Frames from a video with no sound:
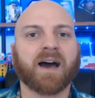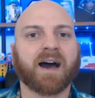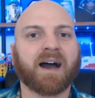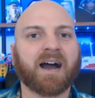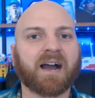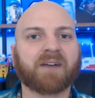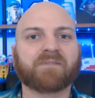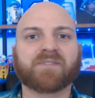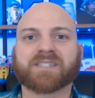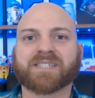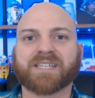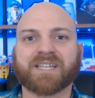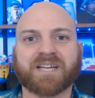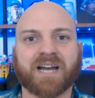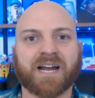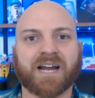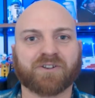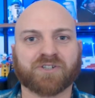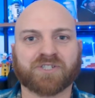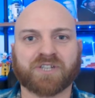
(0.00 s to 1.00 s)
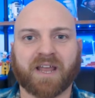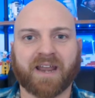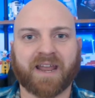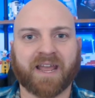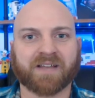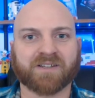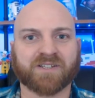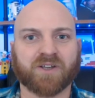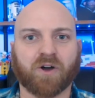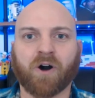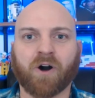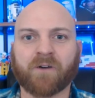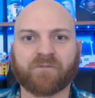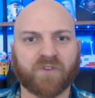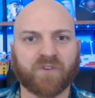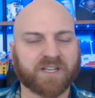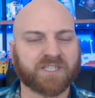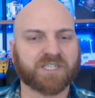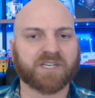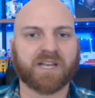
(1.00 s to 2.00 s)
Obviously, Kyle Shanahan's
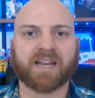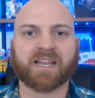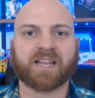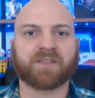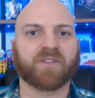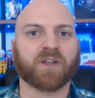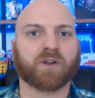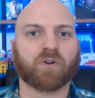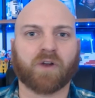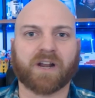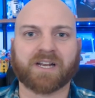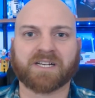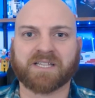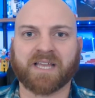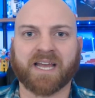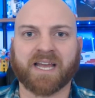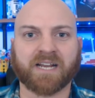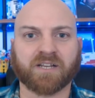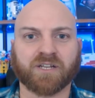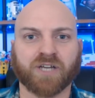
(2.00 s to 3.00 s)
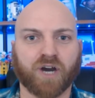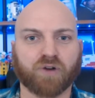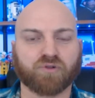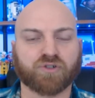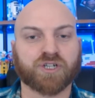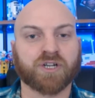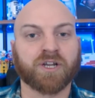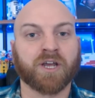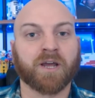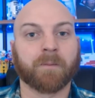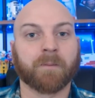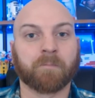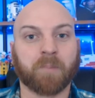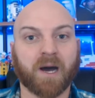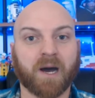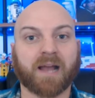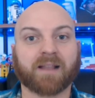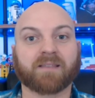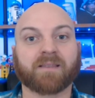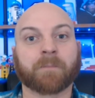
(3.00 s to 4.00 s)
offense, you got to give the credit to the head coach,
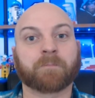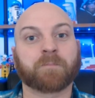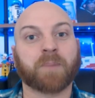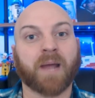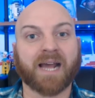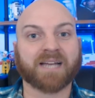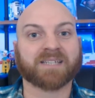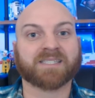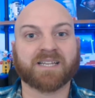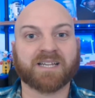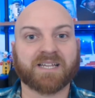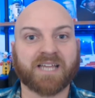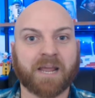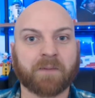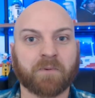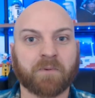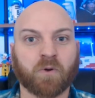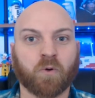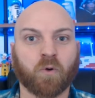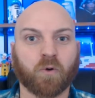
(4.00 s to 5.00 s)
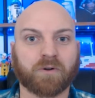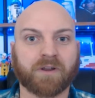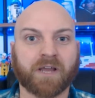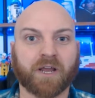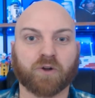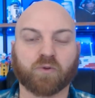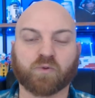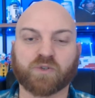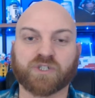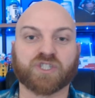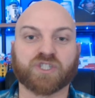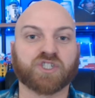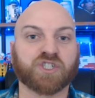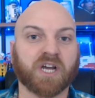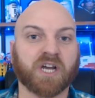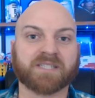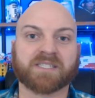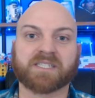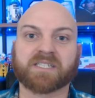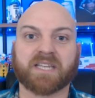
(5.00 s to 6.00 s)
but the passing game coordinator was
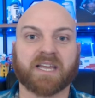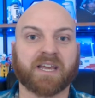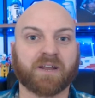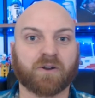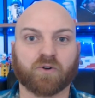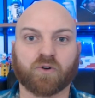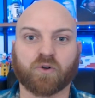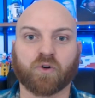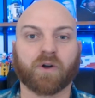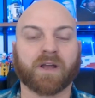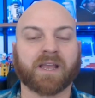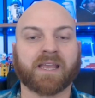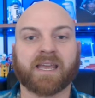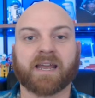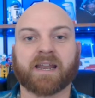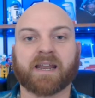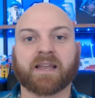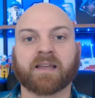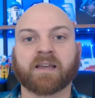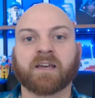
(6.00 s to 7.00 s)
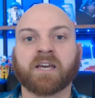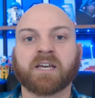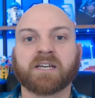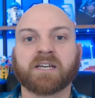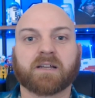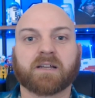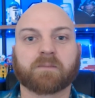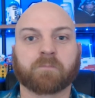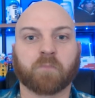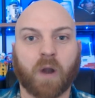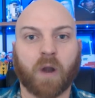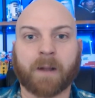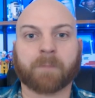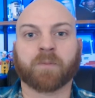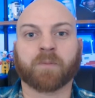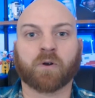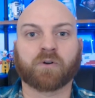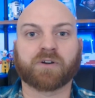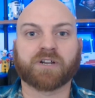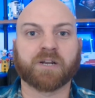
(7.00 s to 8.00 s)
just as integral in getting Brock
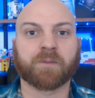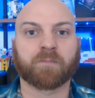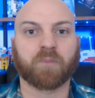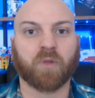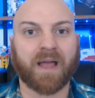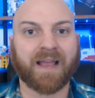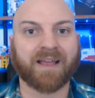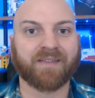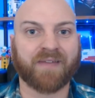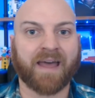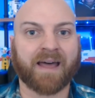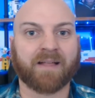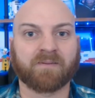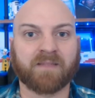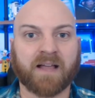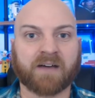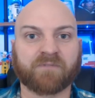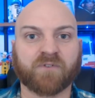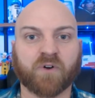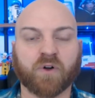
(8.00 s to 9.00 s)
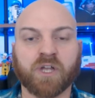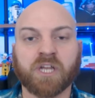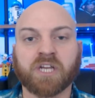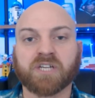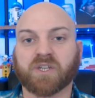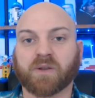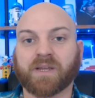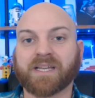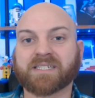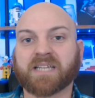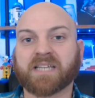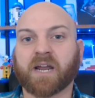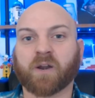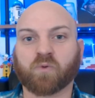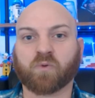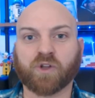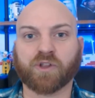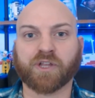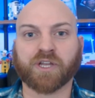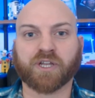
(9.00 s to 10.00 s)
Purdy to play at that level. So he's got a
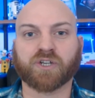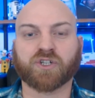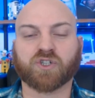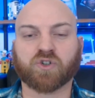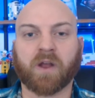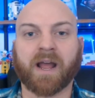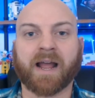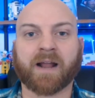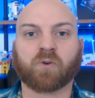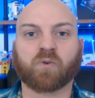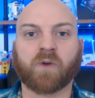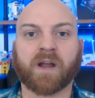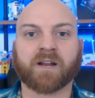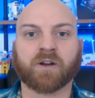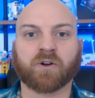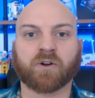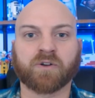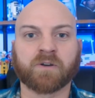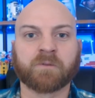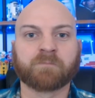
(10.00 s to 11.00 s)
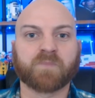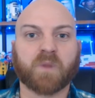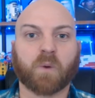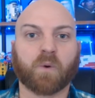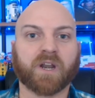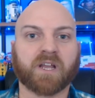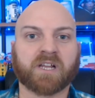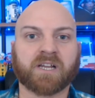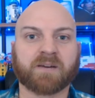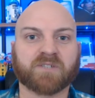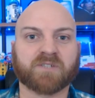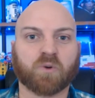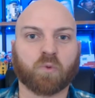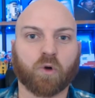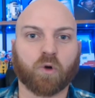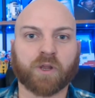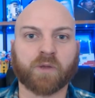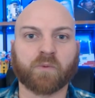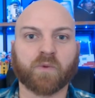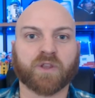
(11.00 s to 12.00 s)
really good track record when it comes to
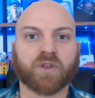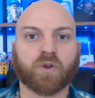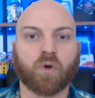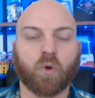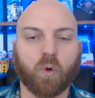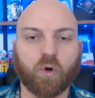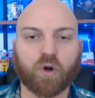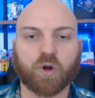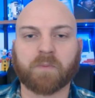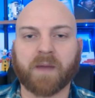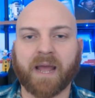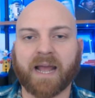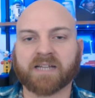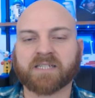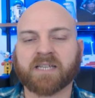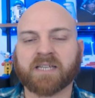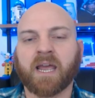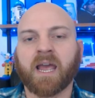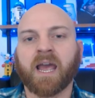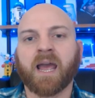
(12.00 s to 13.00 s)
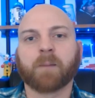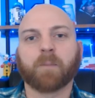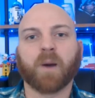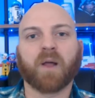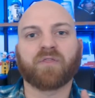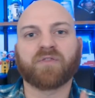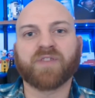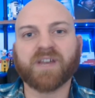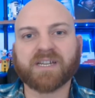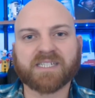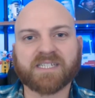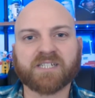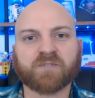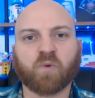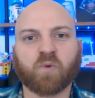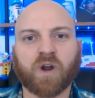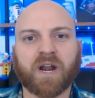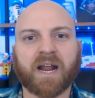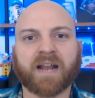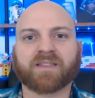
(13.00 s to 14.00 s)
working with quarterbacks. But this is
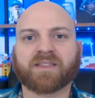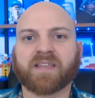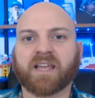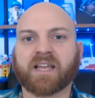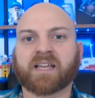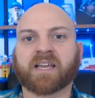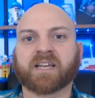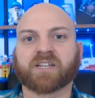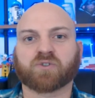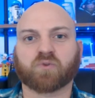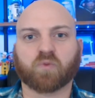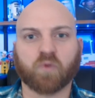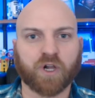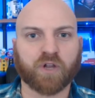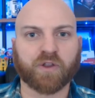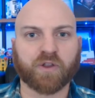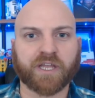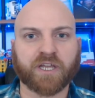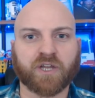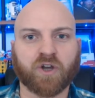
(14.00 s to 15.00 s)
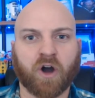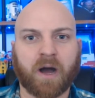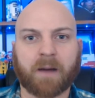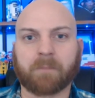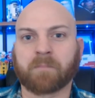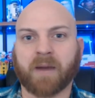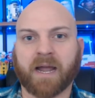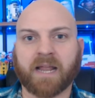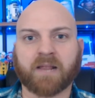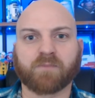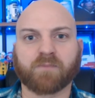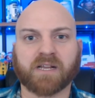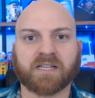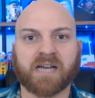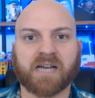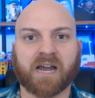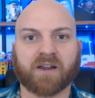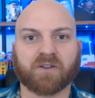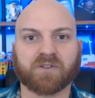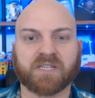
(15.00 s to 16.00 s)
what I think has really caught Mike
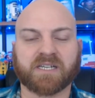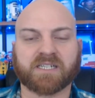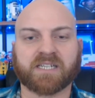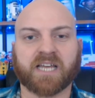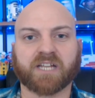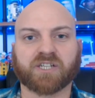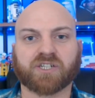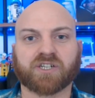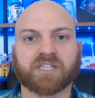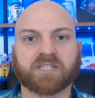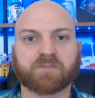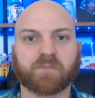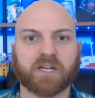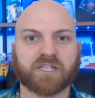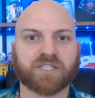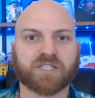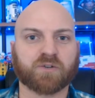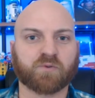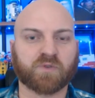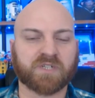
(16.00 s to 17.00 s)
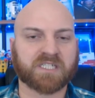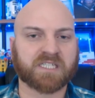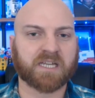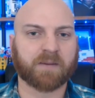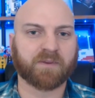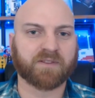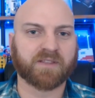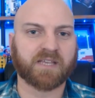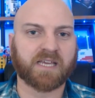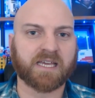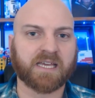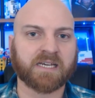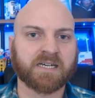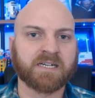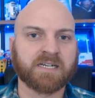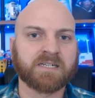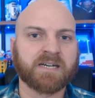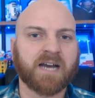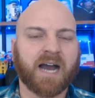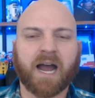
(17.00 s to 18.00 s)
Macdonald's attention, especially with some of the,
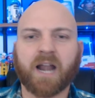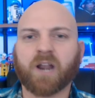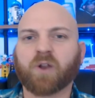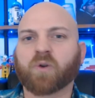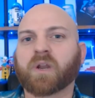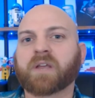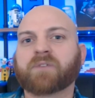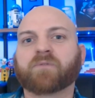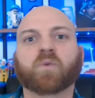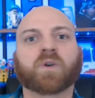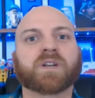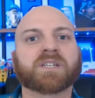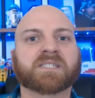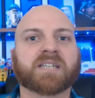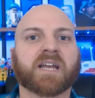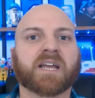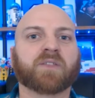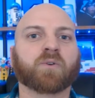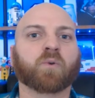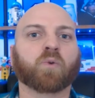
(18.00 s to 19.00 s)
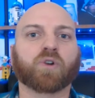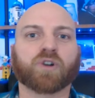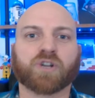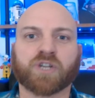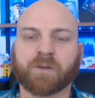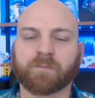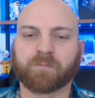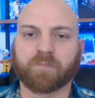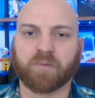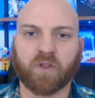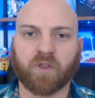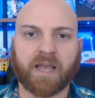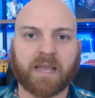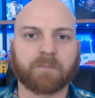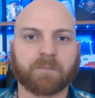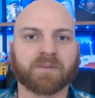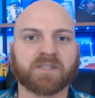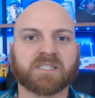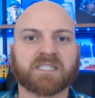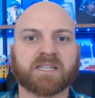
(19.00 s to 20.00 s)
I don't even want to say the word
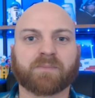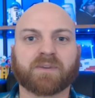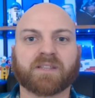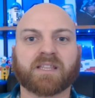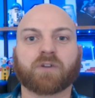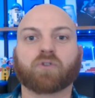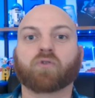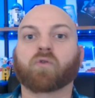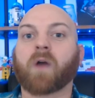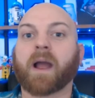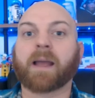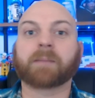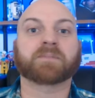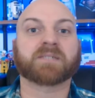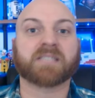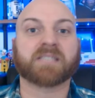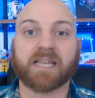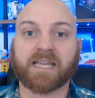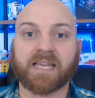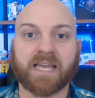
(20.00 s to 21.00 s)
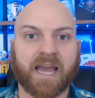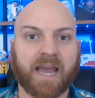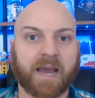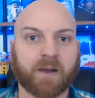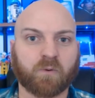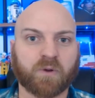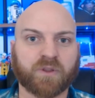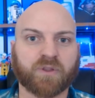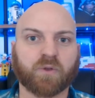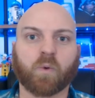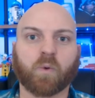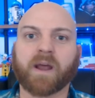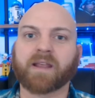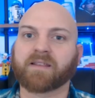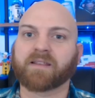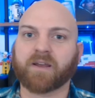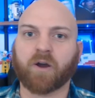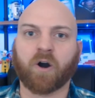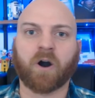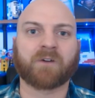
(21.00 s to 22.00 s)
complaint, but some of the gripes that he had with the way
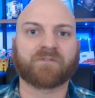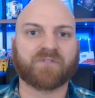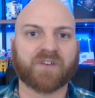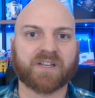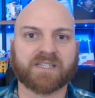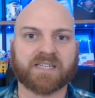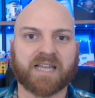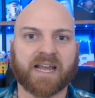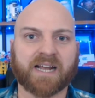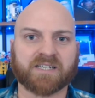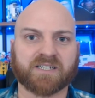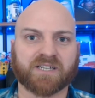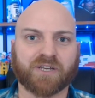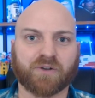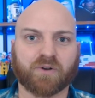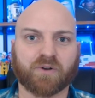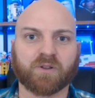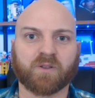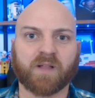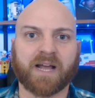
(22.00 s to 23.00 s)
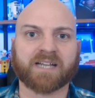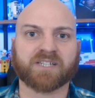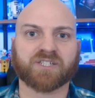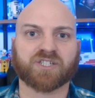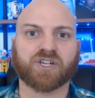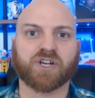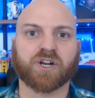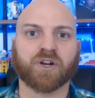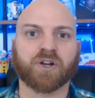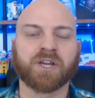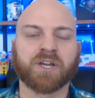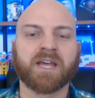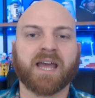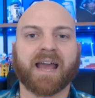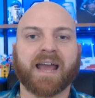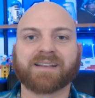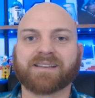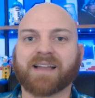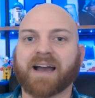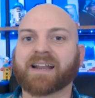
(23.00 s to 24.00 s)
the offense executed last year
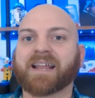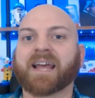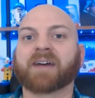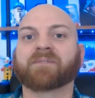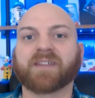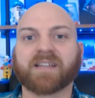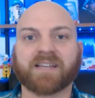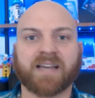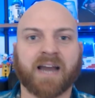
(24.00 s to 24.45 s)
and not having